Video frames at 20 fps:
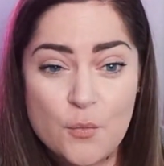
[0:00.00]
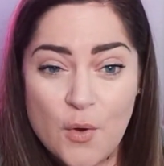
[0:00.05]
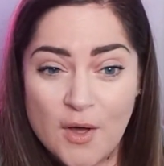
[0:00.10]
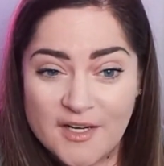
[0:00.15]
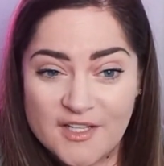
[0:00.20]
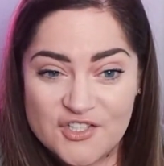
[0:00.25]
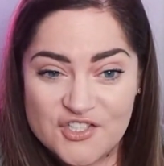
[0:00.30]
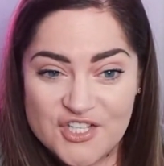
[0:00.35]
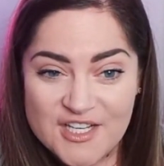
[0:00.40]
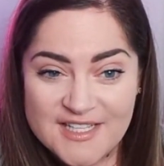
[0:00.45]

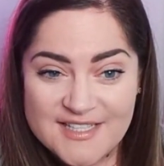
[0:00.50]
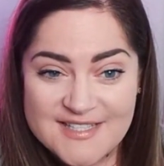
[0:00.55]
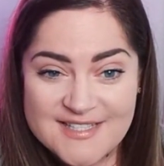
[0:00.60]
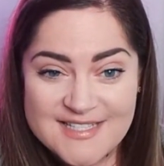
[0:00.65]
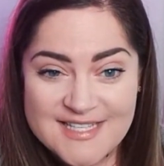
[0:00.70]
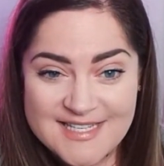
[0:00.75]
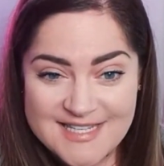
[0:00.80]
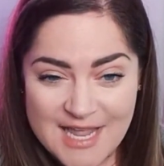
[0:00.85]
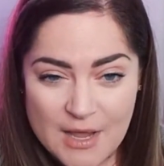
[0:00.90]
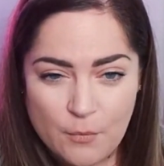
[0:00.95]
If you want a
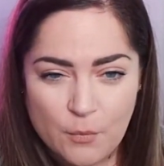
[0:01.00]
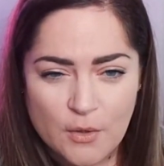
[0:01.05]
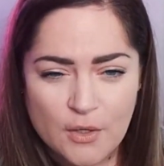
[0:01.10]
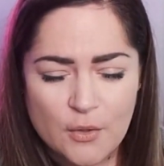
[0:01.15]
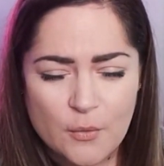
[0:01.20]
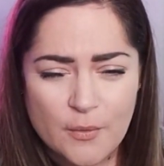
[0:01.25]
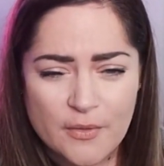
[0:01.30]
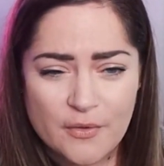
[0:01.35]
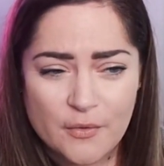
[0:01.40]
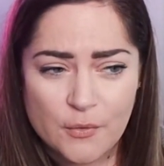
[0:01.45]
chance to
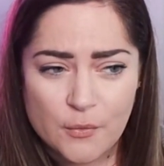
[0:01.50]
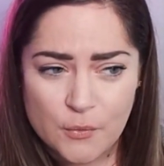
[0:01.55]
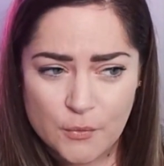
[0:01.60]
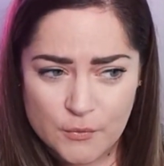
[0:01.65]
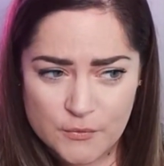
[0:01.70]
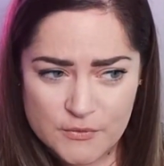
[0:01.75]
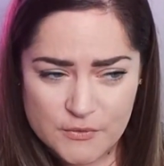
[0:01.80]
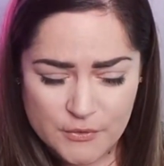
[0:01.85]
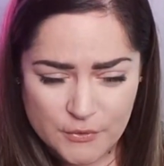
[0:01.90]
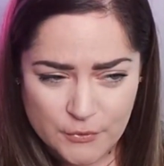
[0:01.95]
network with
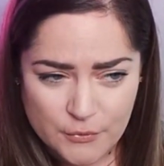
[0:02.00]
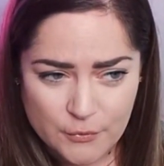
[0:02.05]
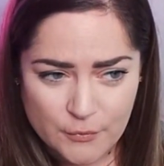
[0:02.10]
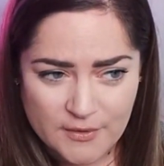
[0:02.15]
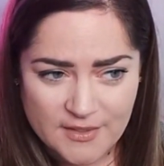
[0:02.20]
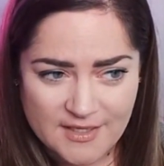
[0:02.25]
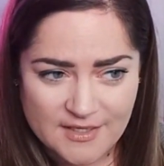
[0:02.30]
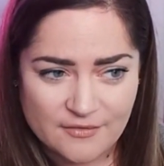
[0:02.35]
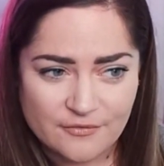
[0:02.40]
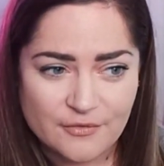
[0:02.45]
a who's
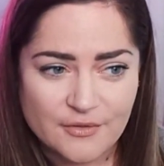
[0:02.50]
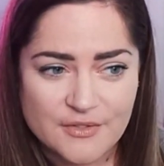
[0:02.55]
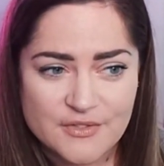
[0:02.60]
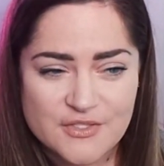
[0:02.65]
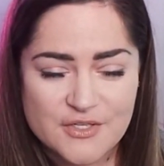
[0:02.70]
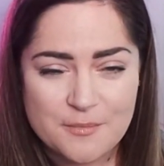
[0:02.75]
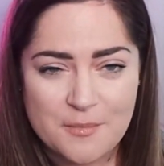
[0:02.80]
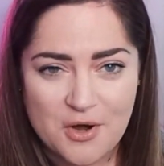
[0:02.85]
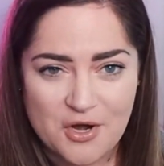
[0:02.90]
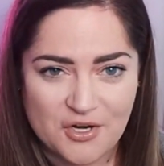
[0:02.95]
who in
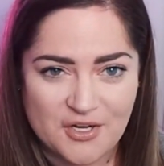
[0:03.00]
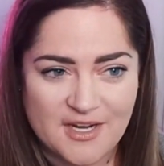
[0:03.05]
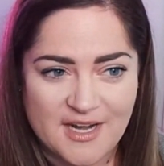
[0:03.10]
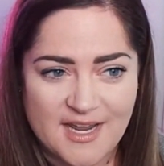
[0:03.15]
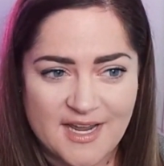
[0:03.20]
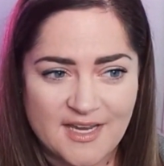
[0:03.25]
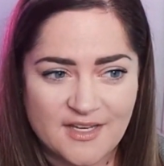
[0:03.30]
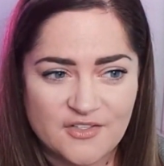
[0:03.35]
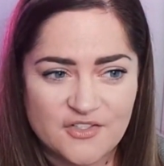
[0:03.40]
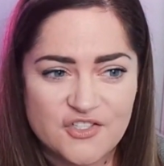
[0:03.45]
influencer
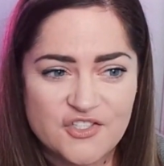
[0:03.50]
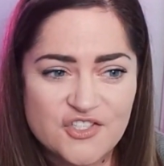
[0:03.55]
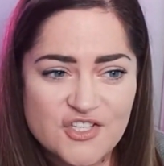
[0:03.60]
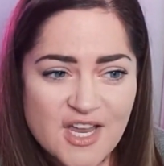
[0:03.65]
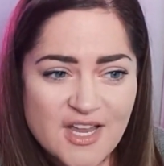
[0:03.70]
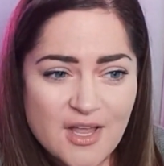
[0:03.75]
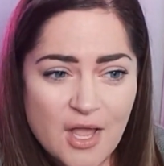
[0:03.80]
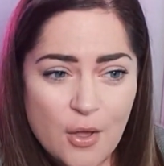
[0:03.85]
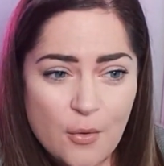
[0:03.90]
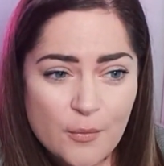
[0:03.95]

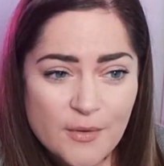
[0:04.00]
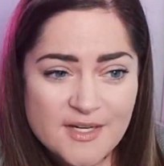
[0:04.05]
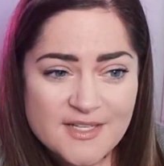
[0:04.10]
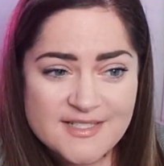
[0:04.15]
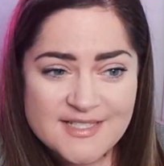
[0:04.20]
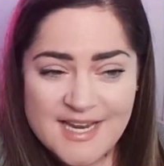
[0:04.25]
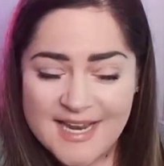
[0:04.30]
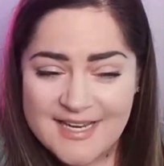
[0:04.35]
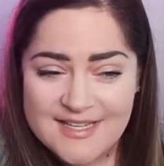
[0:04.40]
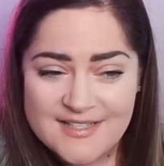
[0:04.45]
marketing, just check
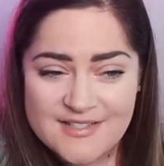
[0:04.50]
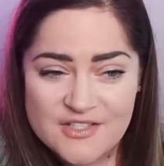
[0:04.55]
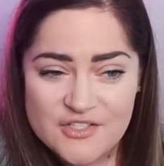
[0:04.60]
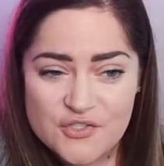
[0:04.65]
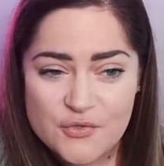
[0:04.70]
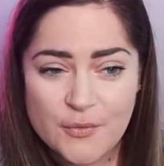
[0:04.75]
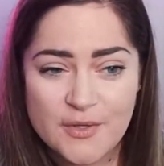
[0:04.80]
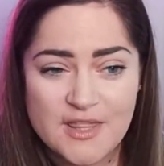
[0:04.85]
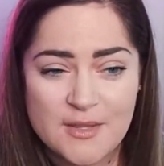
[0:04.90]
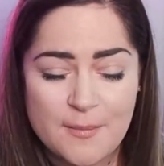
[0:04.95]
out what it
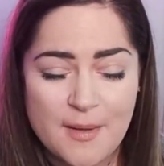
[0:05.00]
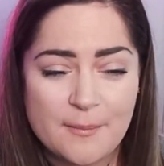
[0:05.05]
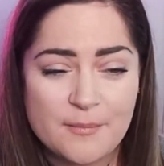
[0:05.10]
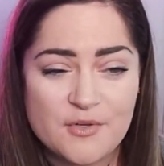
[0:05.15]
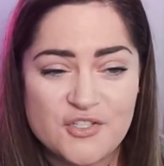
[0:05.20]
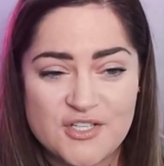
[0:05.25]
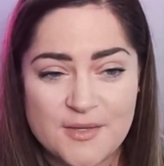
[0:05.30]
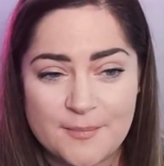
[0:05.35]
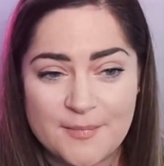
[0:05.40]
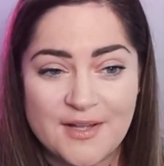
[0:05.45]
takes to join
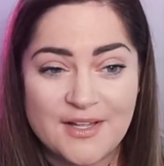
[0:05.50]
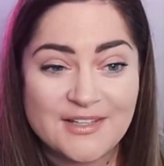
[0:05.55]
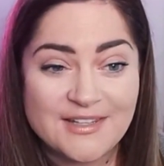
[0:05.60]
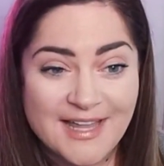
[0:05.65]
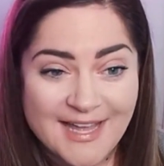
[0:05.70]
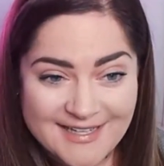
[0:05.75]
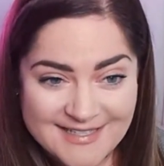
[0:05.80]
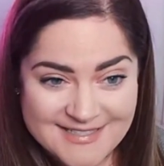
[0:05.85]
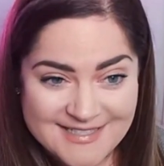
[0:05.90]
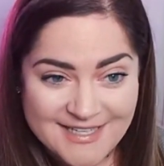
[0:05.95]
the
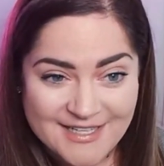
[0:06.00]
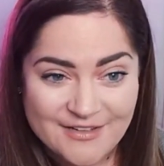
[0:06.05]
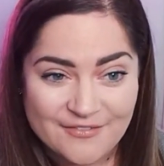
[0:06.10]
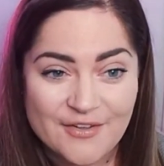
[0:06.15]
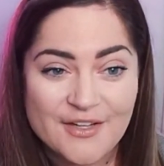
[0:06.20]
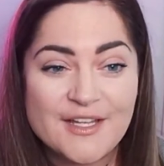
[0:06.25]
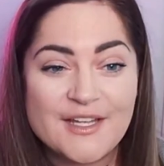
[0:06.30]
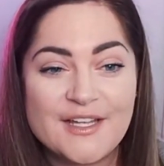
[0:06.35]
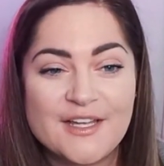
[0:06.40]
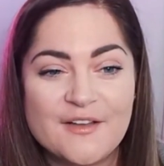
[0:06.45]
membership
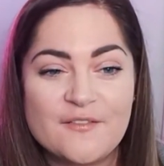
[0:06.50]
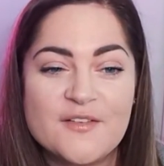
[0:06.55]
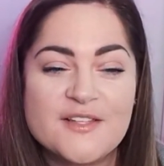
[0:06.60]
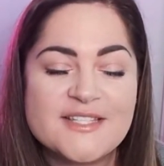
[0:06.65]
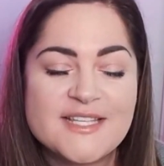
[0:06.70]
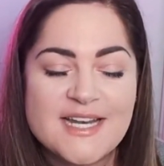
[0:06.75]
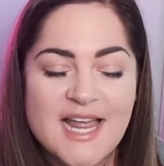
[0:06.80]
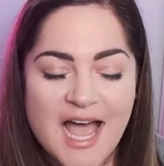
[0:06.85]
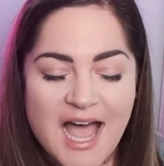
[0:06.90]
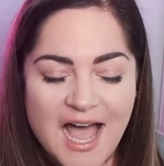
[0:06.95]
collective.
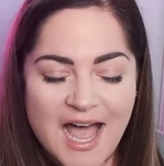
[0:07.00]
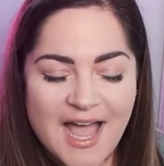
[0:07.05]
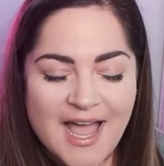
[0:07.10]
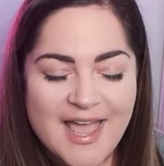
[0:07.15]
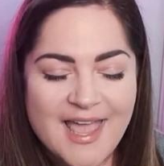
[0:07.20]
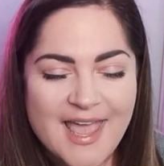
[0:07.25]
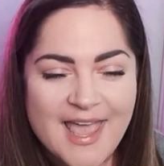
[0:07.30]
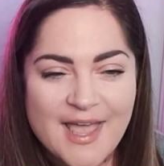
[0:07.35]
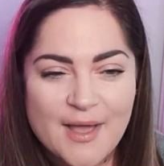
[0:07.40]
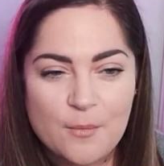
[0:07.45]
Visit
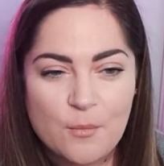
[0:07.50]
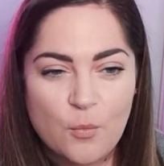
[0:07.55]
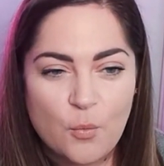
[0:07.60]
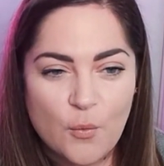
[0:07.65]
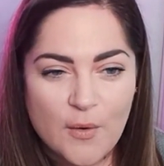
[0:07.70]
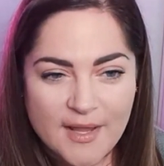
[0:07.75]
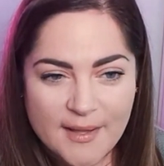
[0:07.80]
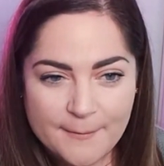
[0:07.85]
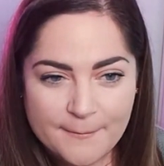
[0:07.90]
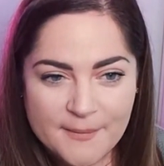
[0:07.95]

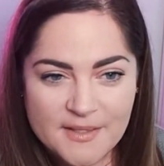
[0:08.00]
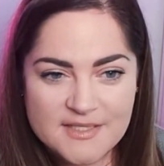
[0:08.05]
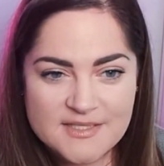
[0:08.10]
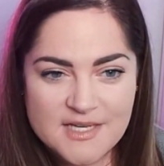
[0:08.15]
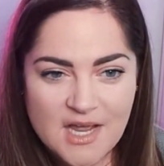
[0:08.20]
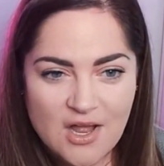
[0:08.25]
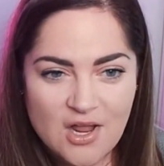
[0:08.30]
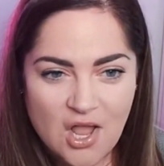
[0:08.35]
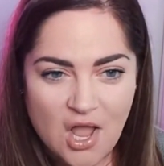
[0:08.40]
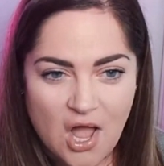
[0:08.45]

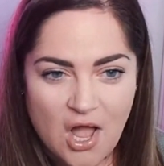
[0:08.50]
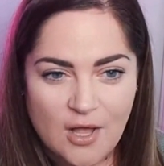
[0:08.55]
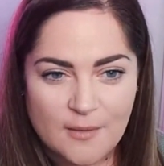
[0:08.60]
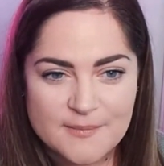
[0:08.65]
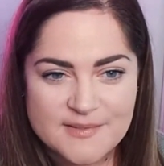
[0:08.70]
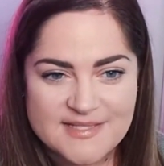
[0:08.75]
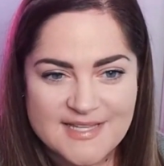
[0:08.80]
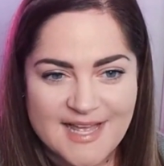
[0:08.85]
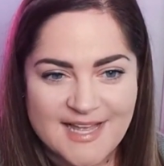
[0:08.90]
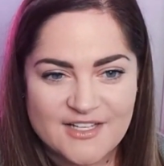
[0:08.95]

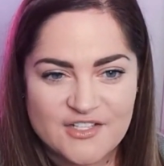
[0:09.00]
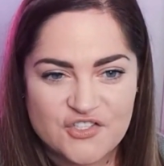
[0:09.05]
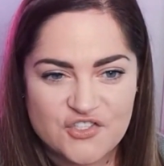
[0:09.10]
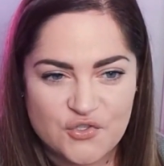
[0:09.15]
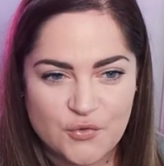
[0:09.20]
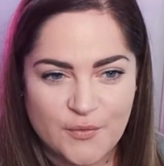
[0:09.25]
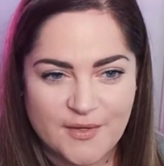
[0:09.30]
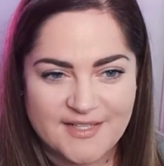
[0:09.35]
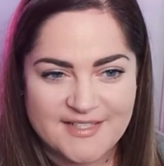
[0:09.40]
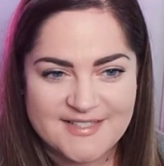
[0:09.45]
iamwiim.com
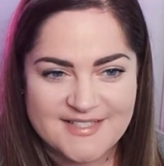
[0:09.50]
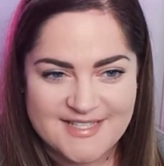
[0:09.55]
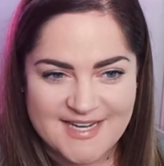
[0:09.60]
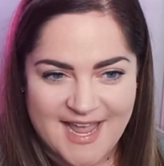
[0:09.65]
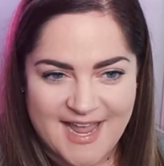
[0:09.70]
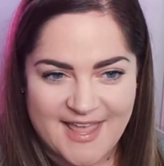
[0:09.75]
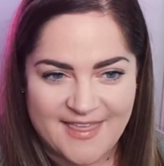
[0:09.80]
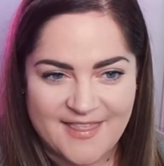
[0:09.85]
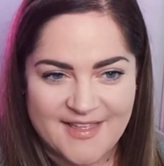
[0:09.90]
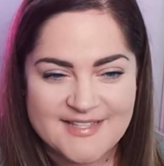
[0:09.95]
slash
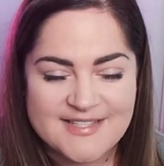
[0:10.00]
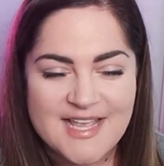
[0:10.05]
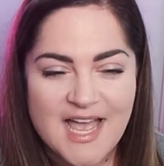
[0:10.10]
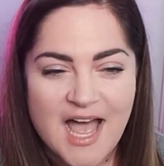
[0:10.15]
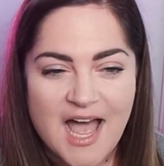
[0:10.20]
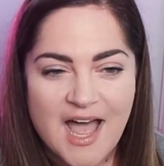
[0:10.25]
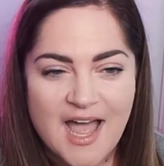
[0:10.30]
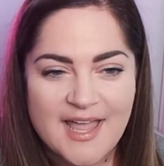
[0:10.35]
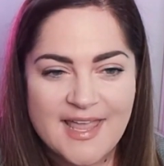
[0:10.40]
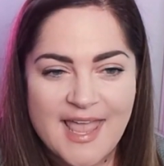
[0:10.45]
join today.
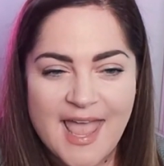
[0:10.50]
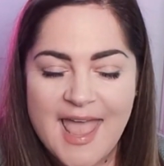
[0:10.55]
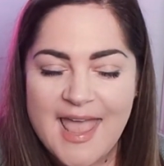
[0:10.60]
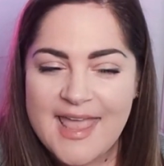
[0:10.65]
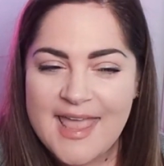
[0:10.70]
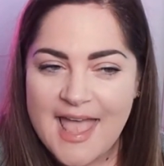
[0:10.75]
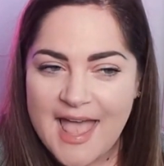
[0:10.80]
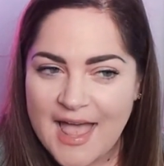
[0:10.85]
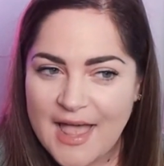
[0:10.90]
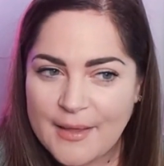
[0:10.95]
That's
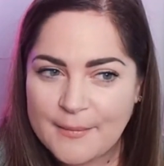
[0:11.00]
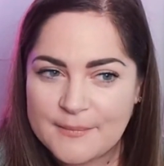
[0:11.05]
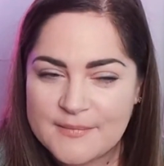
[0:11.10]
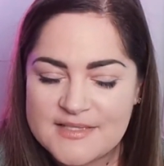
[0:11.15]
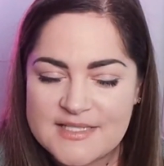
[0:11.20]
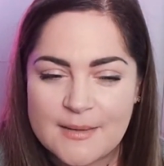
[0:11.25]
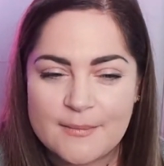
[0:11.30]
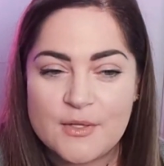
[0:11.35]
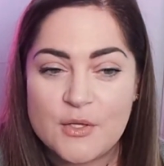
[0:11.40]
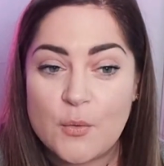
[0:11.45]

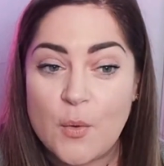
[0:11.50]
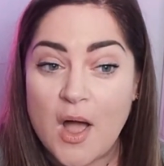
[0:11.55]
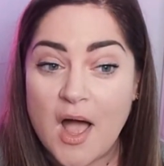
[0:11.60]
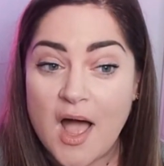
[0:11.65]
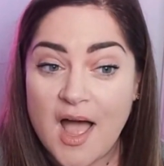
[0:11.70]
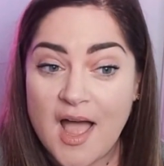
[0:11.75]
I-A-M-W-I-I-M